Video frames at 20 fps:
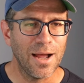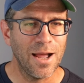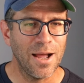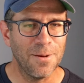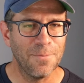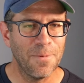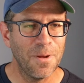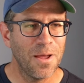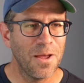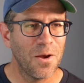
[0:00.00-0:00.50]

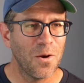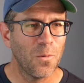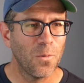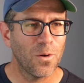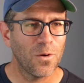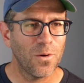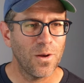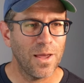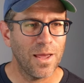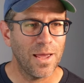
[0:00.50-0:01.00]
Um,
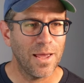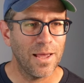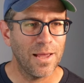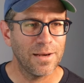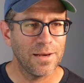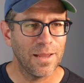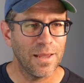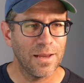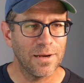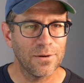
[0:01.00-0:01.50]
we'll go
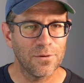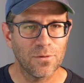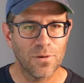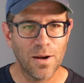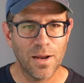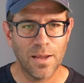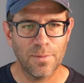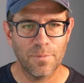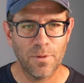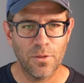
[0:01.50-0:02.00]
ahead and
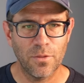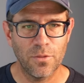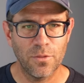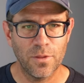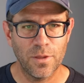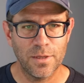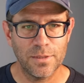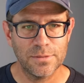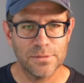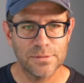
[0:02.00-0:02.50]
grab
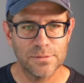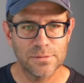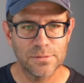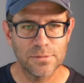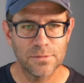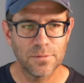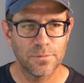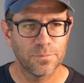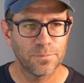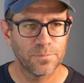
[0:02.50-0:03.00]

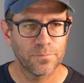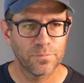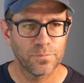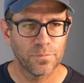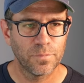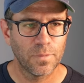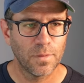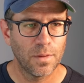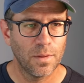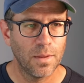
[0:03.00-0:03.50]
this.
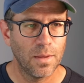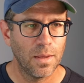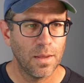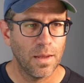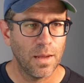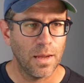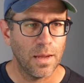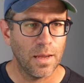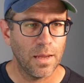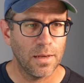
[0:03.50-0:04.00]

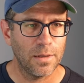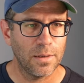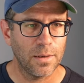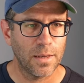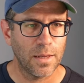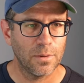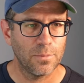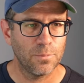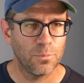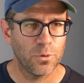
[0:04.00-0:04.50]
And
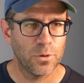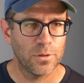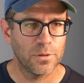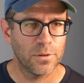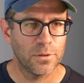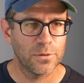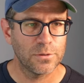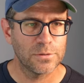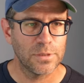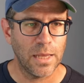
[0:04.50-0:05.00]
again, put in
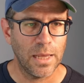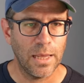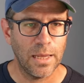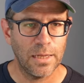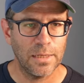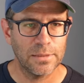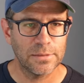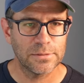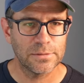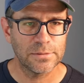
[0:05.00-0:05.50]
those
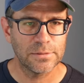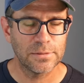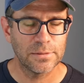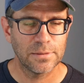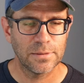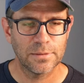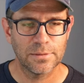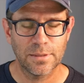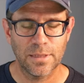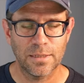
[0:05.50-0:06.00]
A's
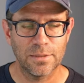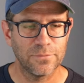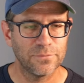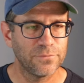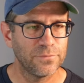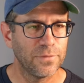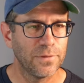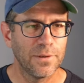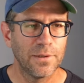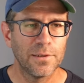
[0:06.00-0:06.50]
kind
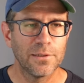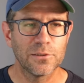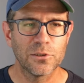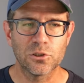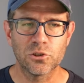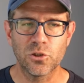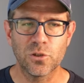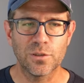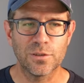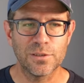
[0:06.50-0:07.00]
of
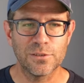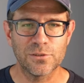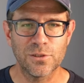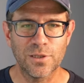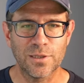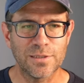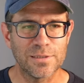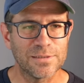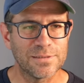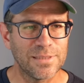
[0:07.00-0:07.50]
to show that these are
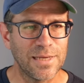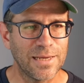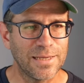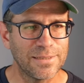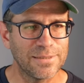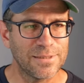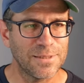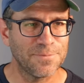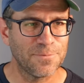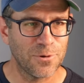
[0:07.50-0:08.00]
like the
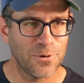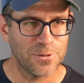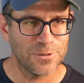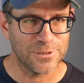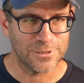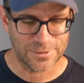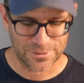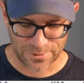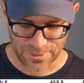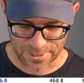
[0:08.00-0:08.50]
second
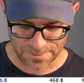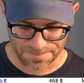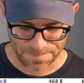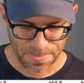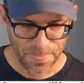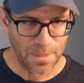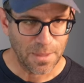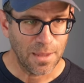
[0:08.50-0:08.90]
approaches, right?